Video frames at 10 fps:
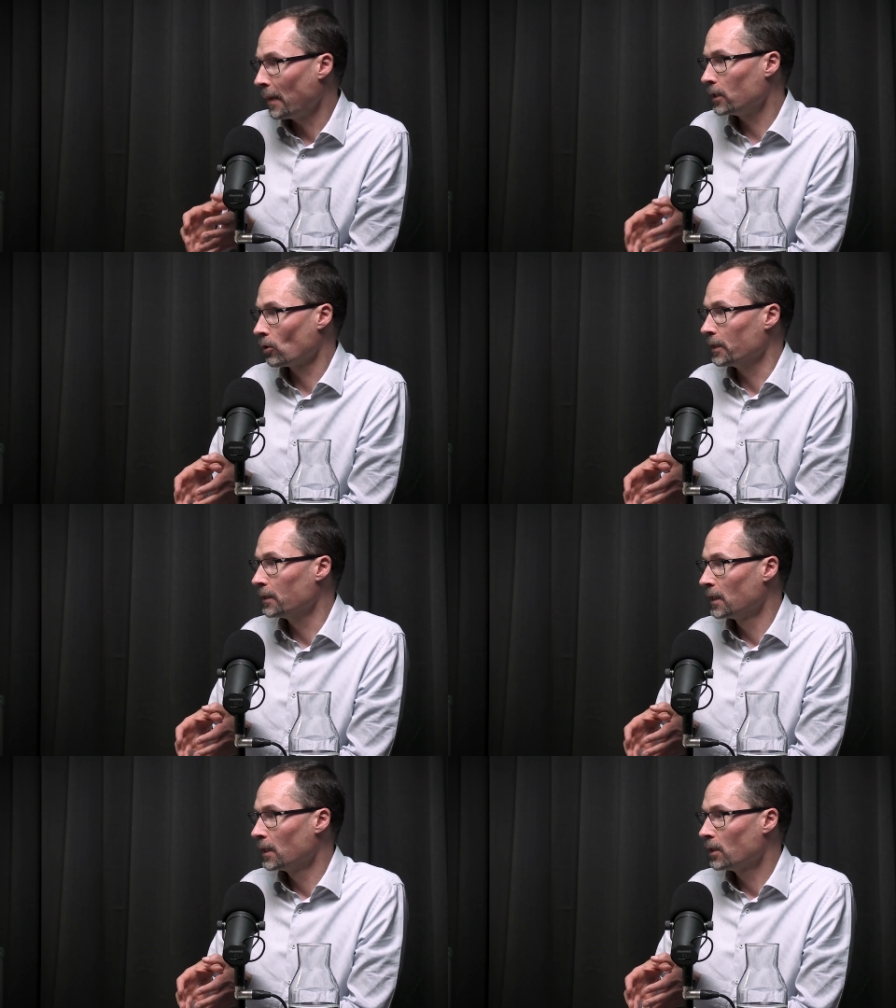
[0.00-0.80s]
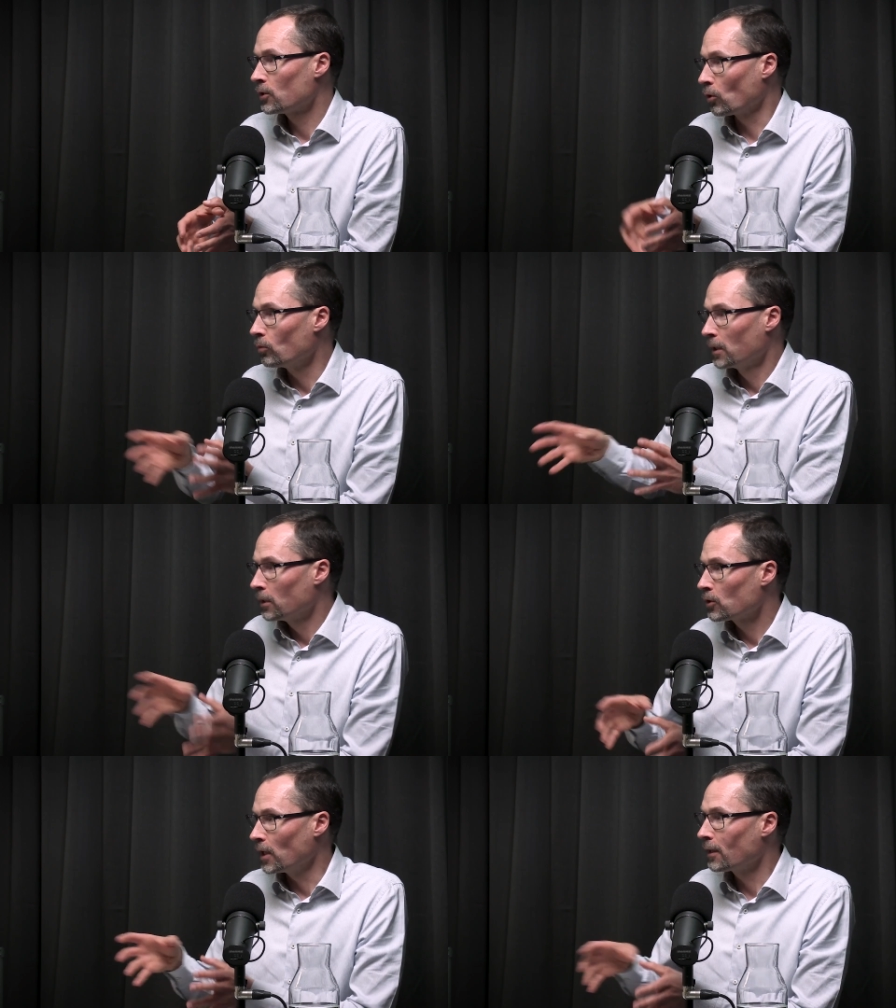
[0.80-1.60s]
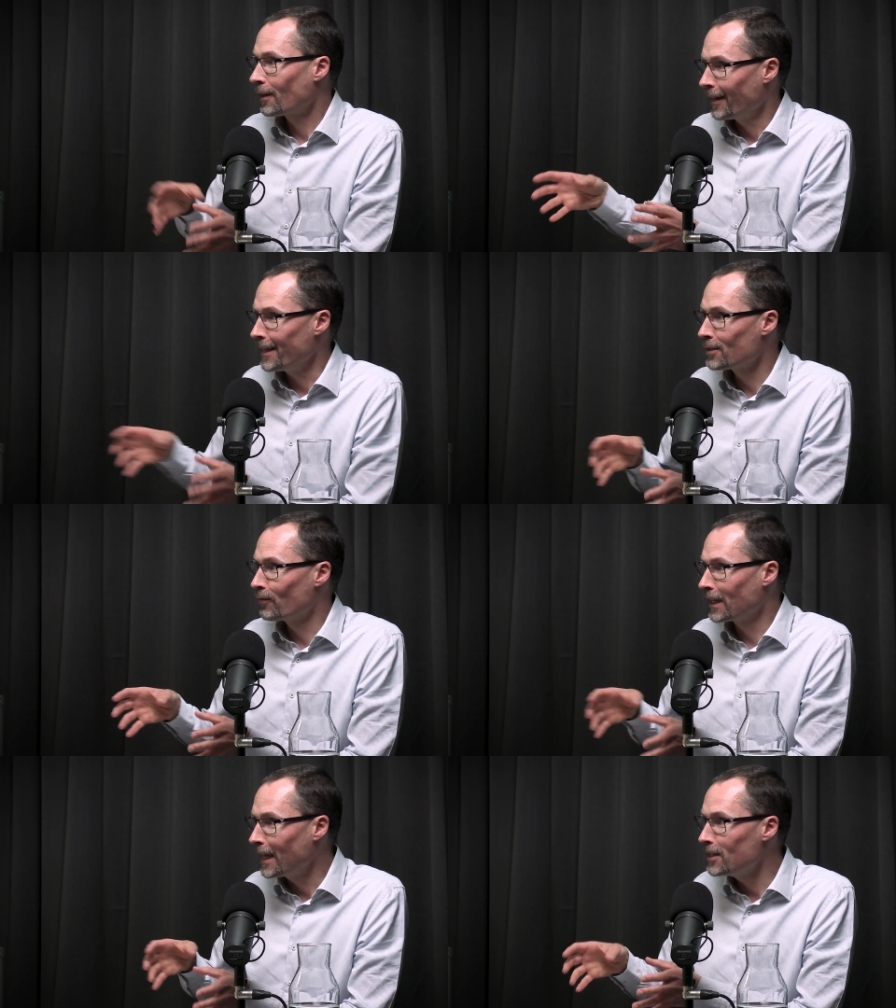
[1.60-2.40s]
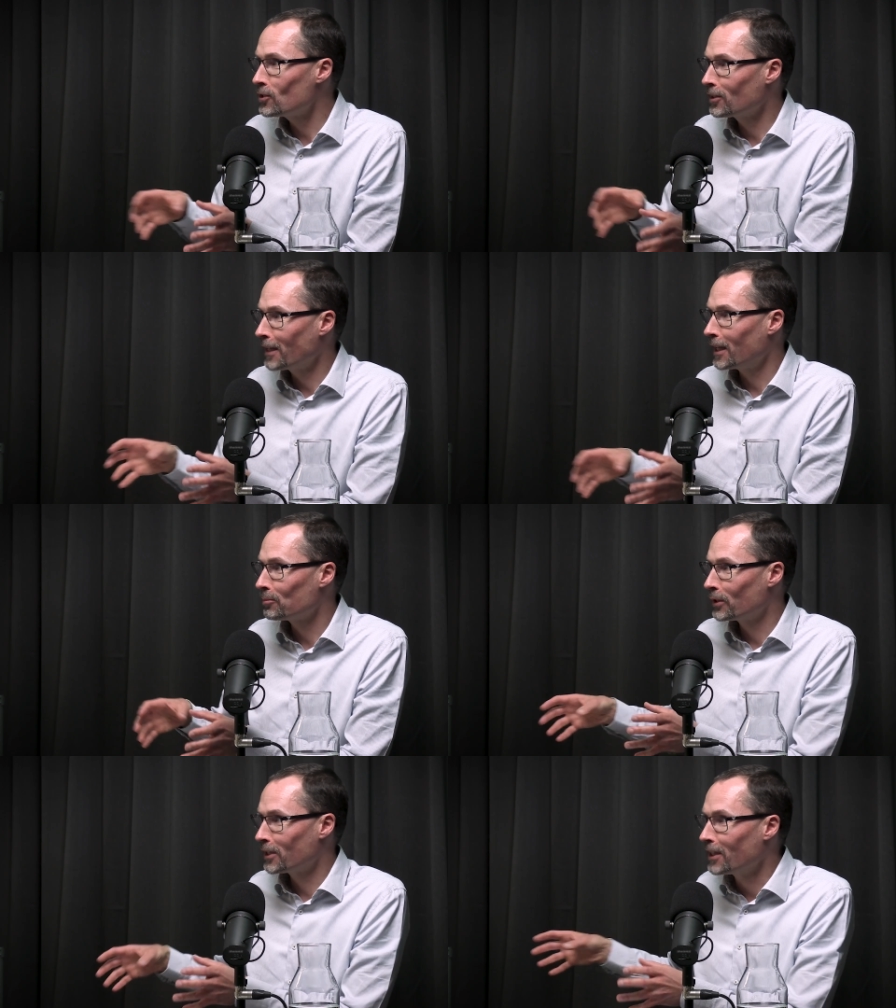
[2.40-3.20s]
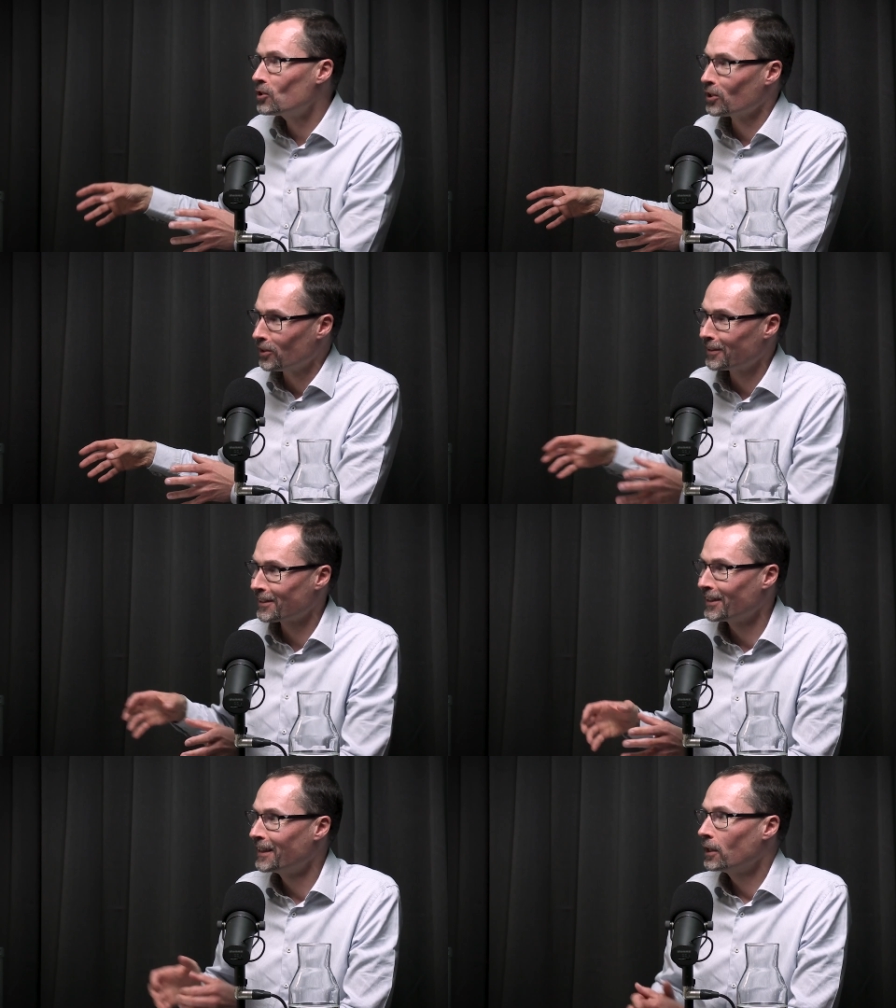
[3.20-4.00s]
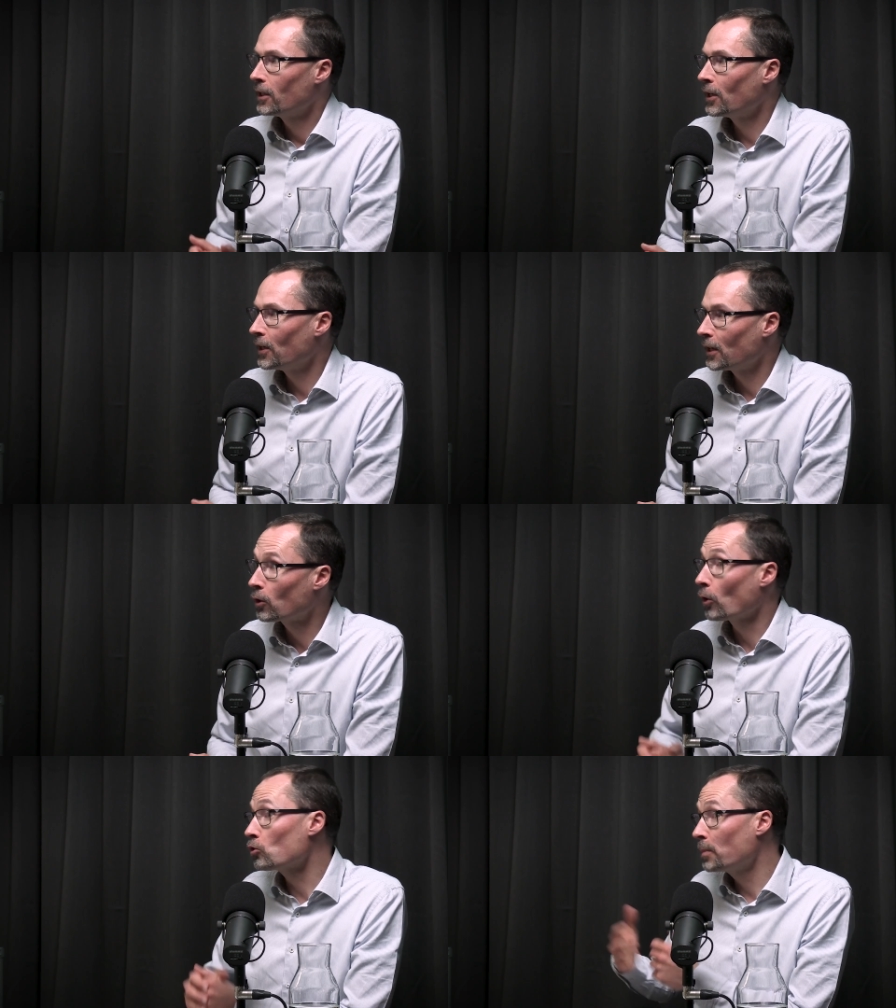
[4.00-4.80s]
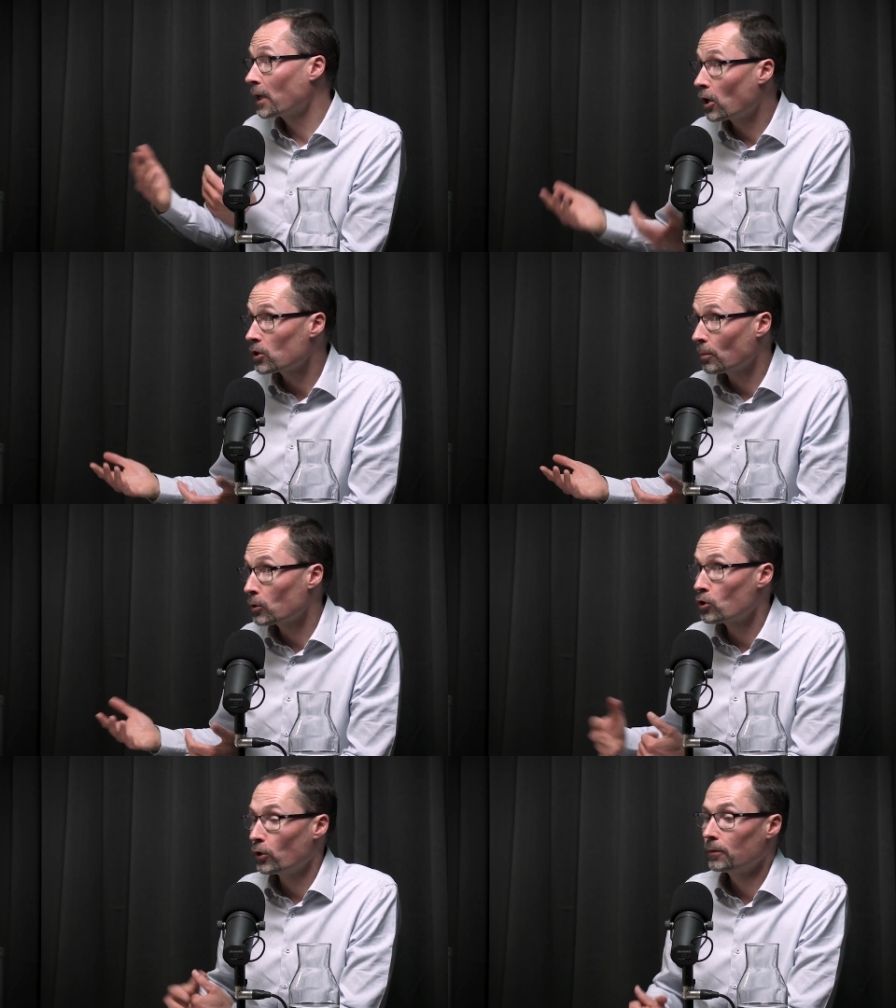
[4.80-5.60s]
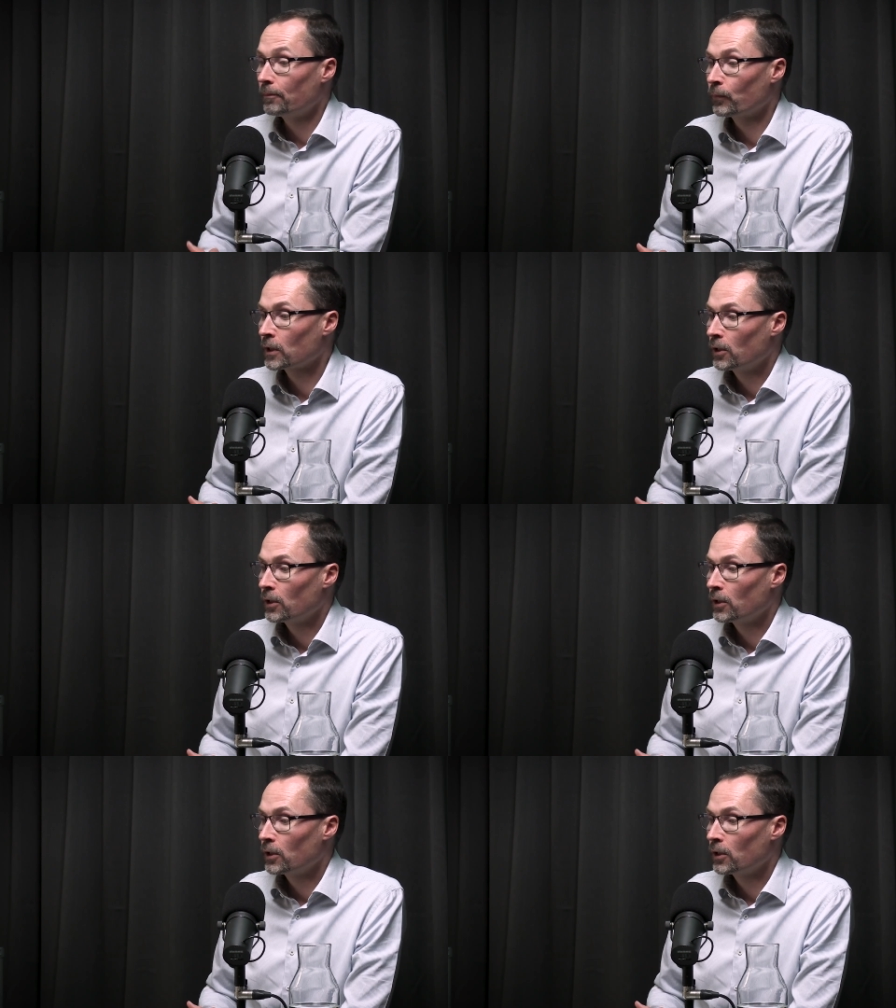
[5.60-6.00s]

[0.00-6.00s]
manually. So, say classification and predictions could also be a customer churn.